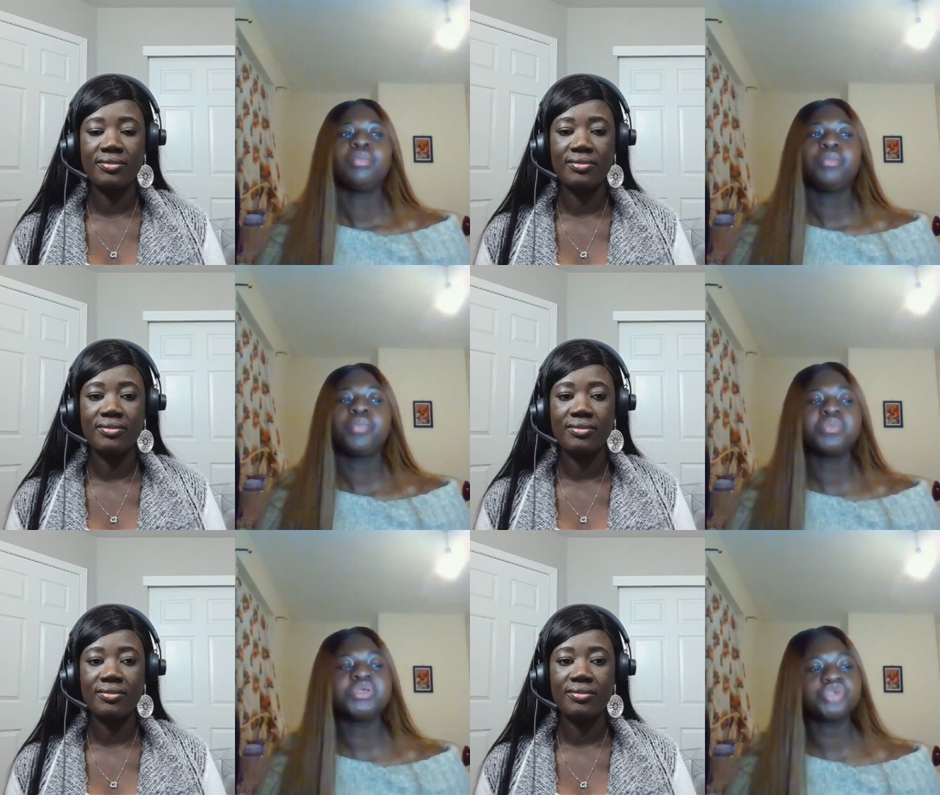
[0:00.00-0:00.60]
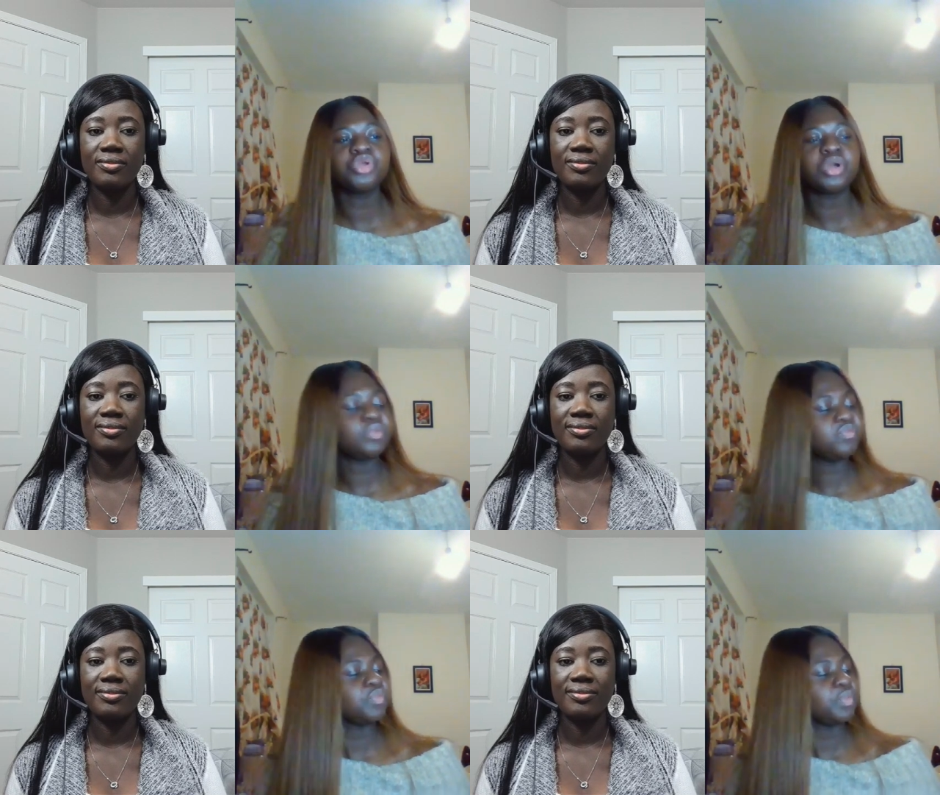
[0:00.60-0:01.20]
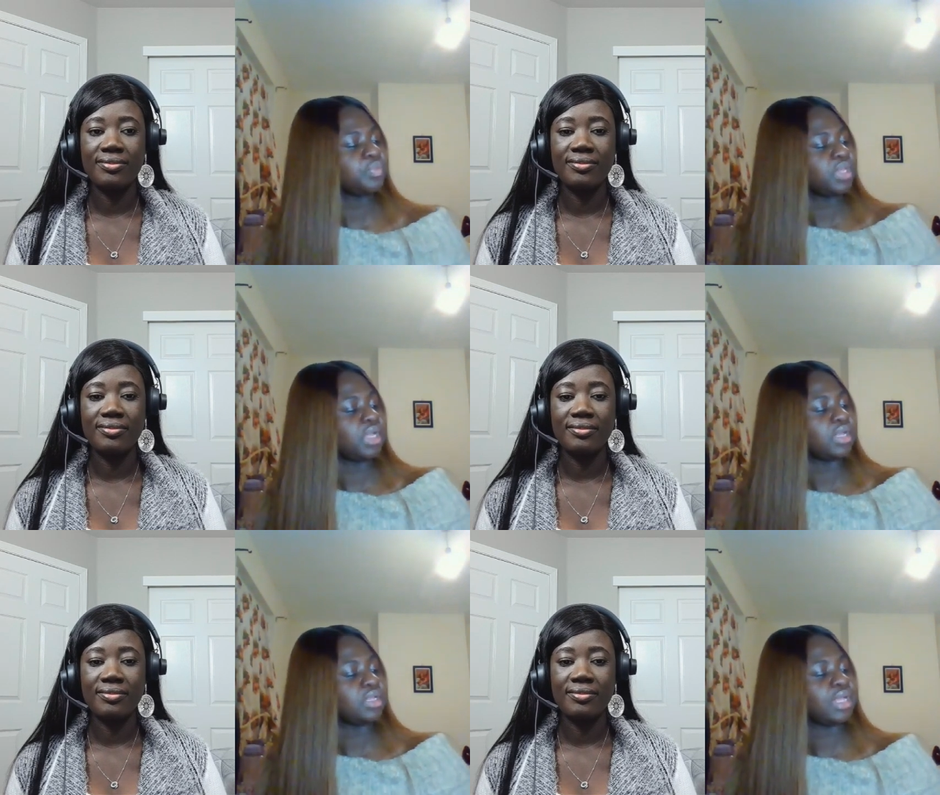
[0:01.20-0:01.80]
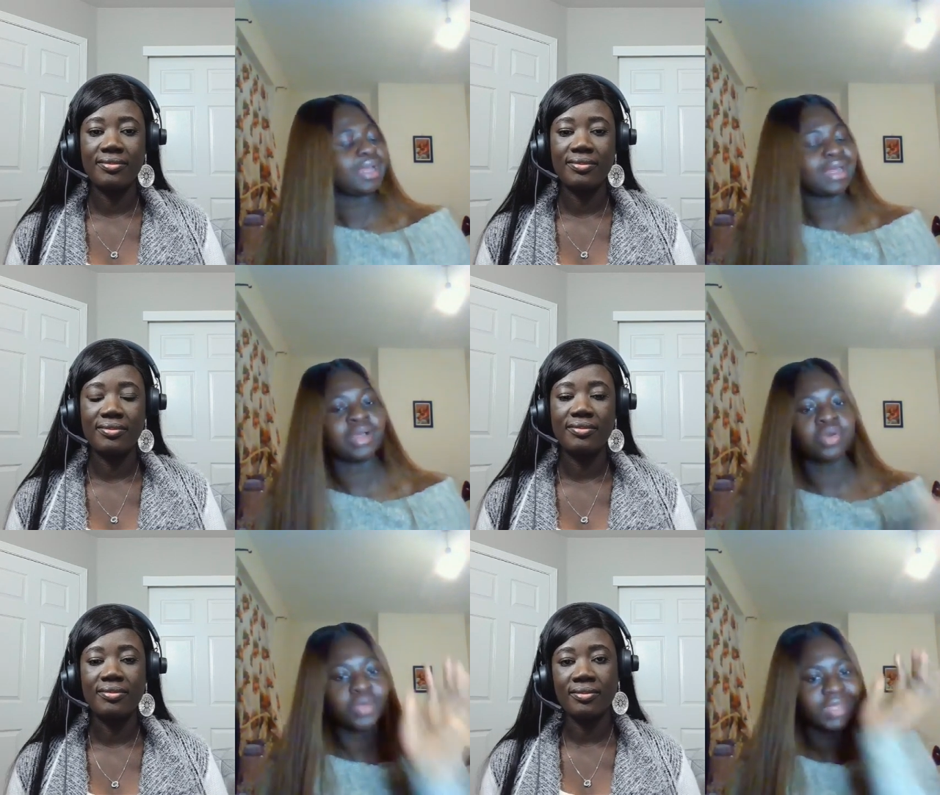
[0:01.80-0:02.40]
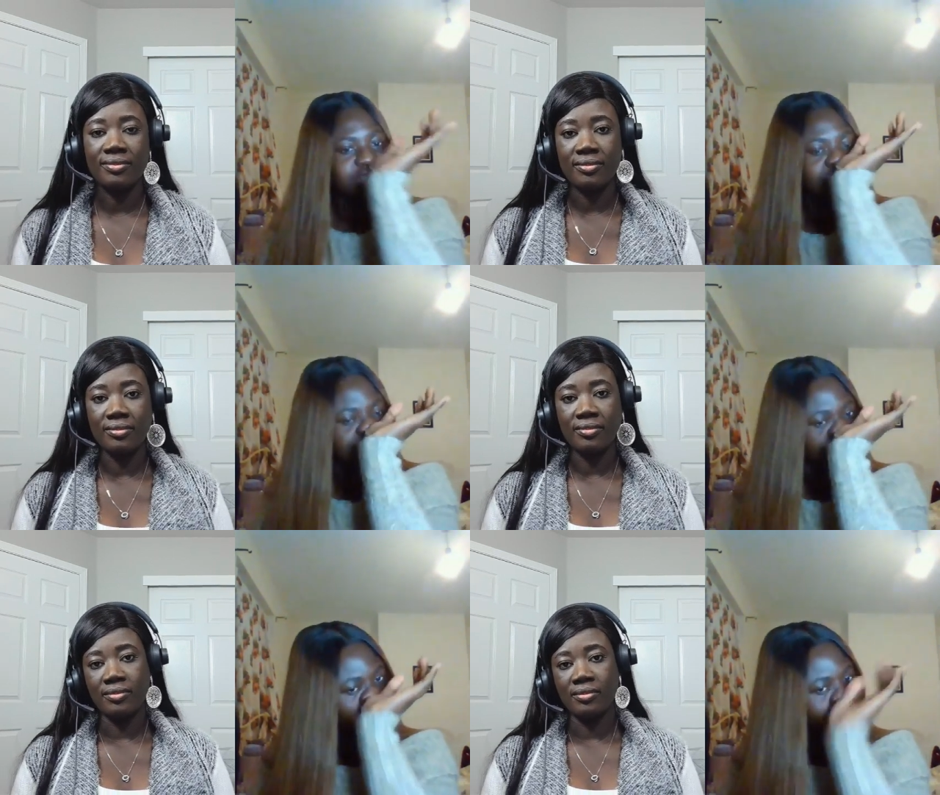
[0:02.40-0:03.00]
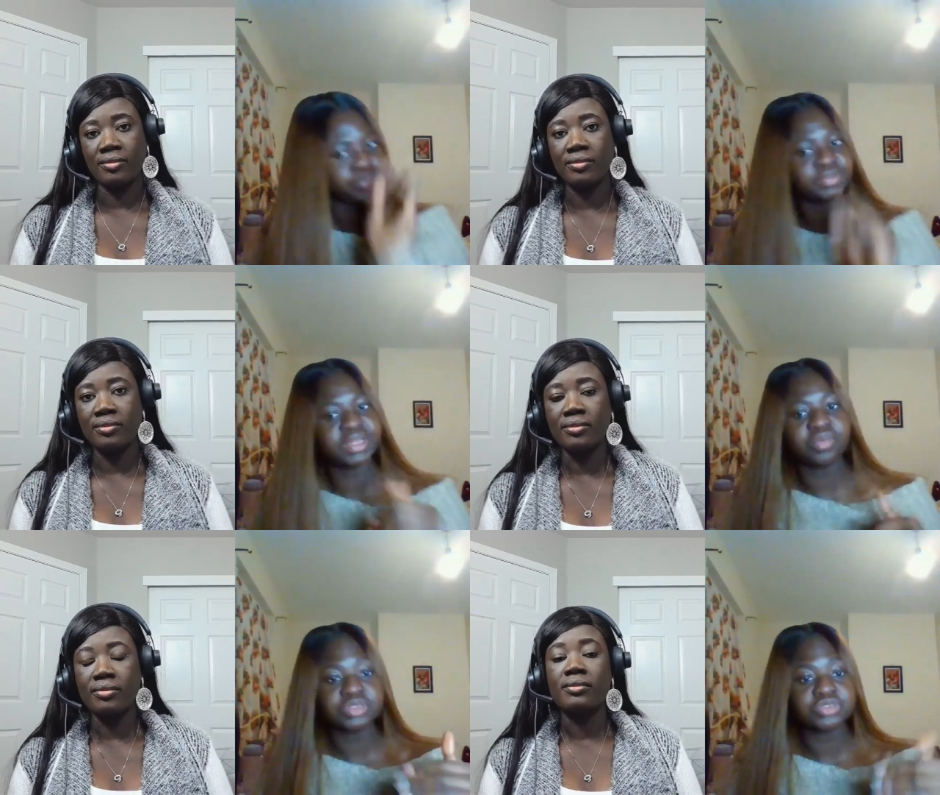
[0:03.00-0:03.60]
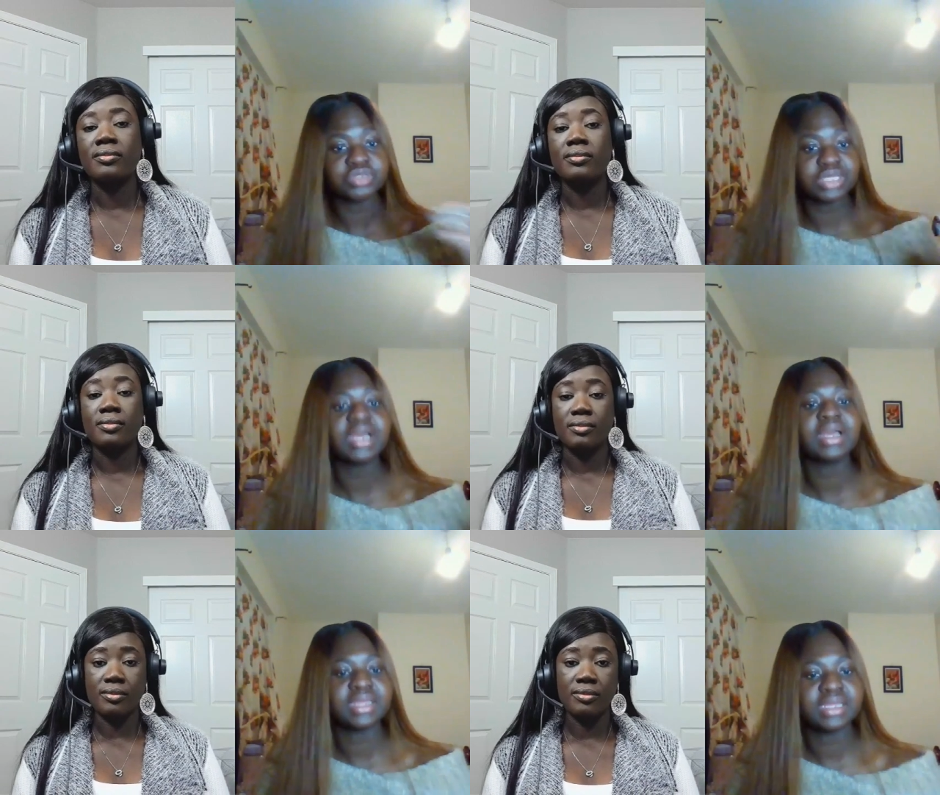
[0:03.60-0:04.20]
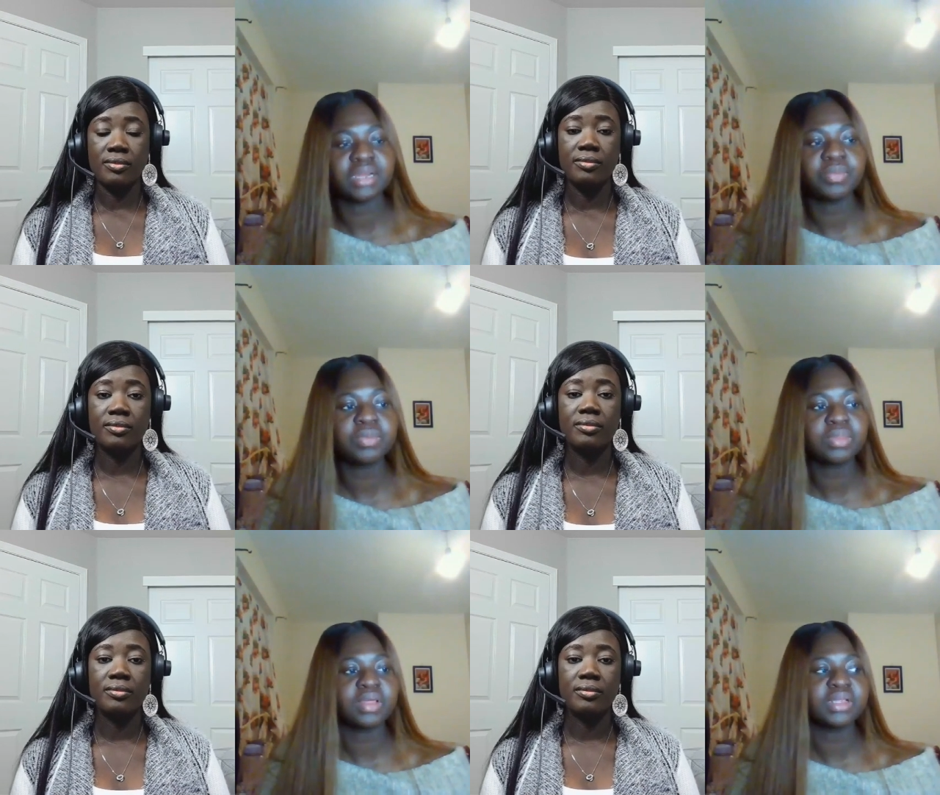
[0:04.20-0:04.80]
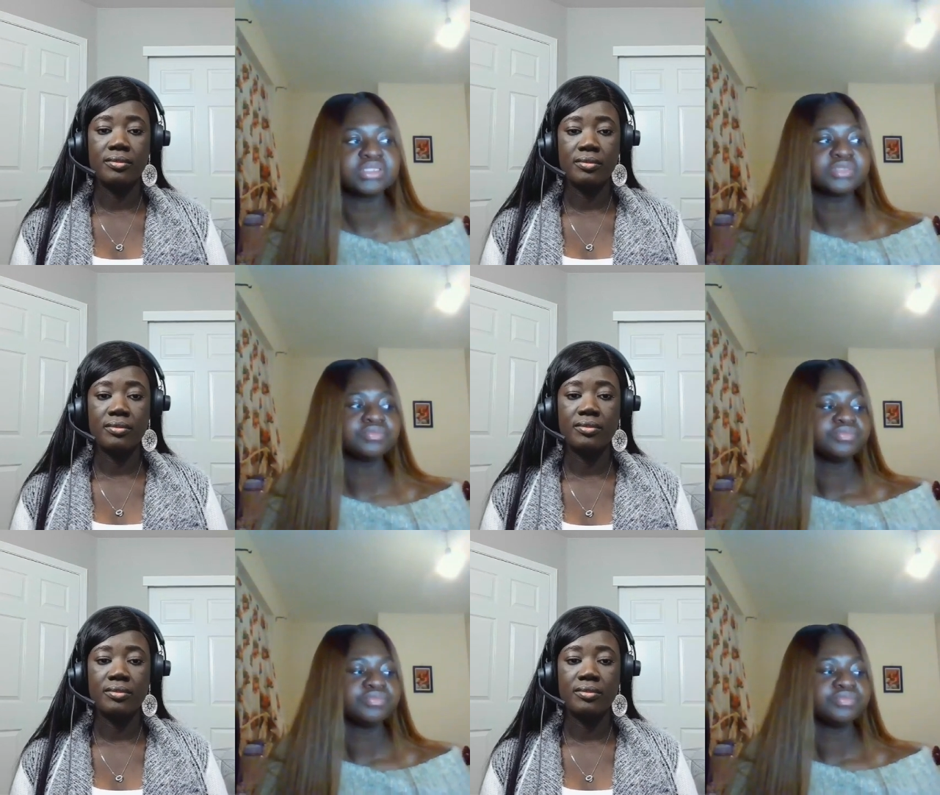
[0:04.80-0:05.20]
Speaker 1: but make sure you are moving people that are go-getters, are people that want to get ahead, are people that,